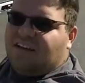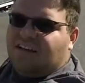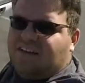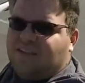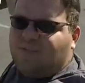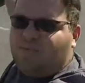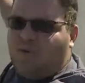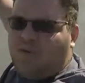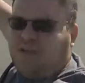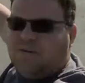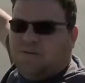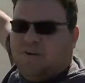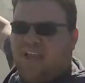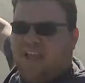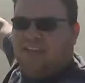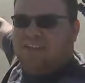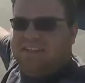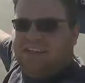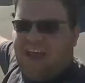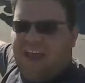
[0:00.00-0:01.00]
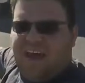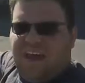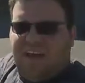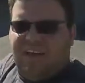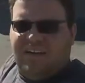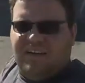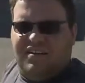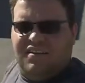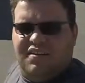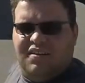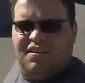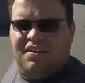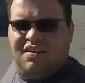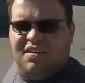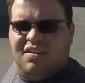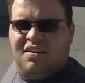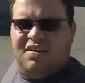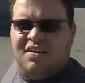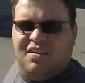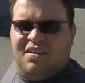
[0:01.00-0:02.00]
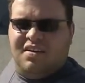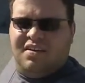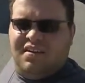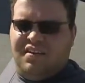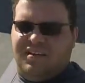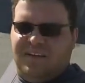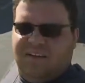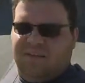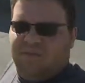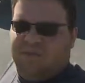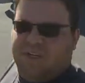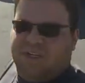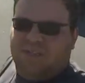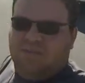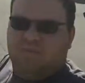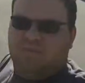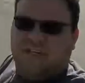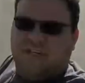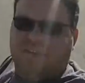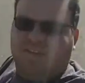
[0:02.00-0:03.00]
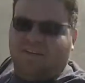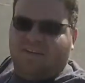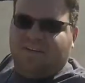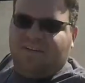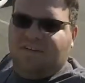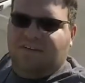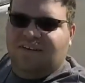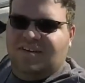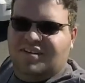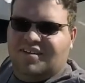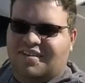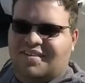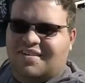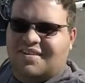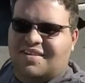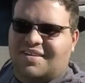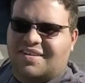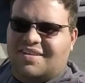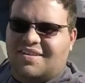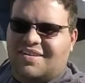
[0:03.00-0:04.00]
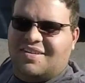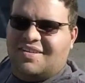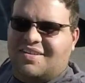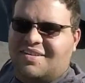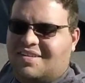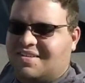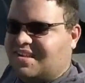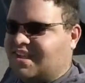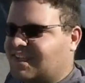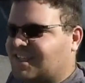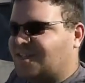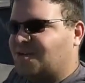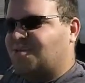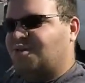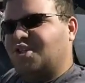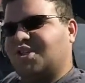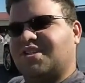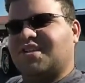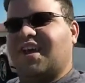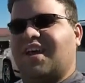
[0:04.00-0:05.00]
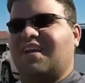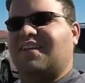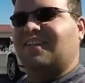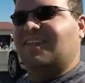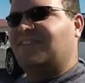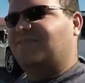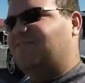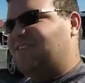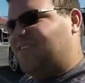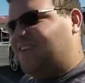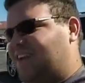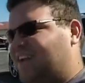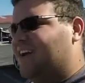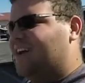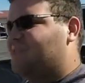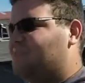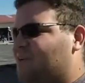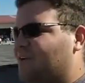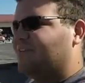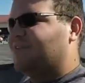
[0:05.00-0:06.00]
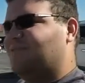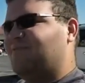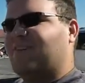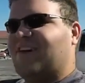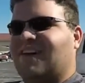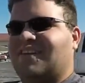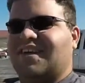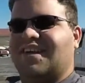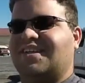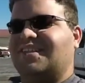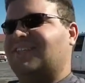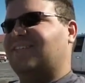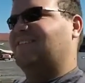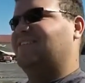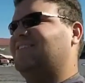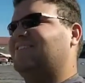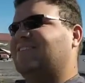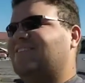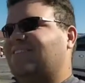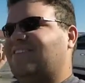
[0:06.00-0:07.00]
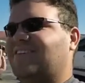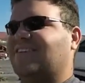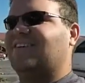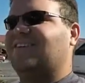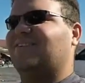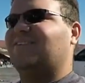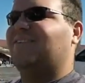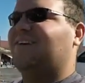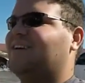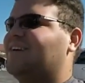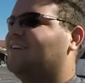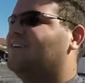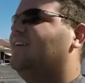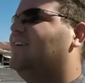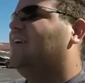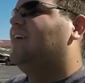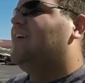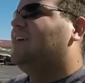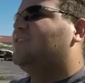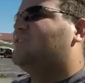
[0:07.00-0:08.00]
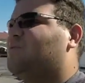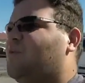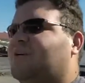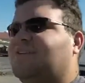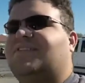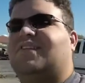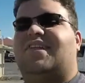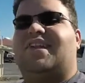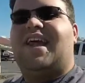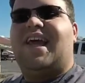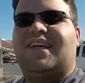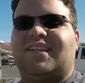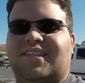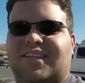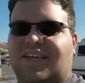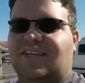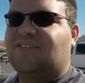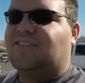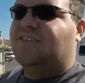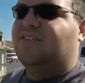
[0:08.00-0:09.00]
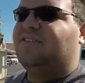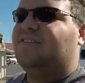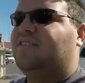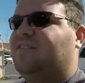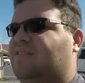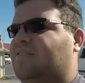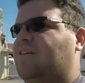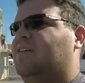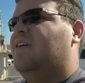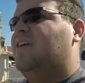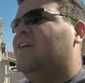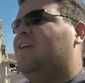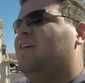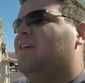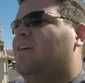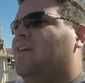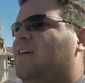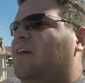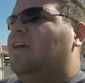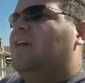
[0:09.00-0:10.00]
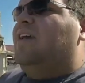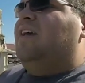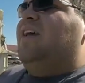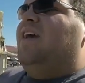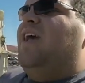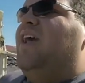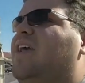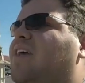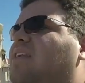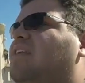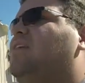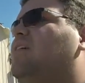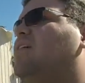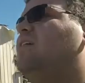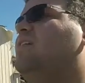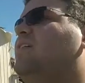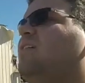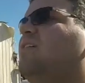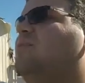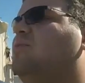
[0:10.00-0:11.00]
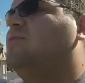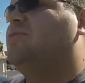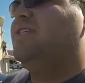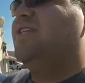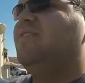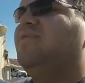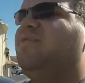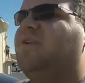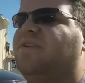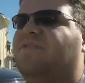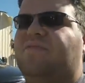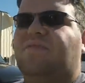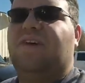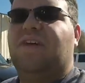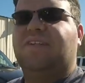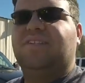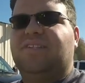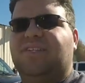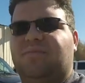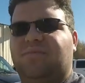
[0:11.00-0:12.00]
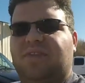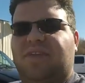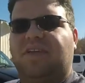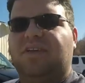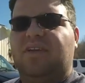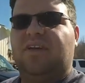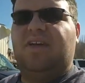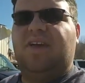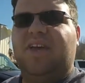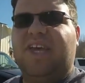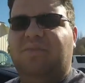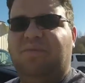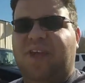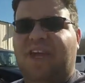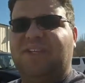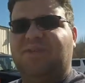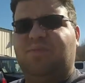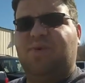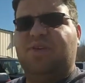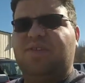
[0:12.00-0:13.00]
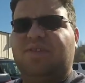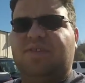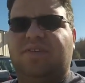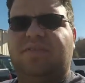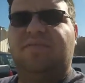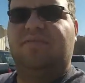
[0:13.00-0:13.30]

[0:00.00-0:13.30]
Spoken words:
It's supposed to be like that, but it's missing. It's like someone just like lifted it up off the foundation and just took it away. So we're on to the next section and we'll see if we can find something. I'll keep you guys posted.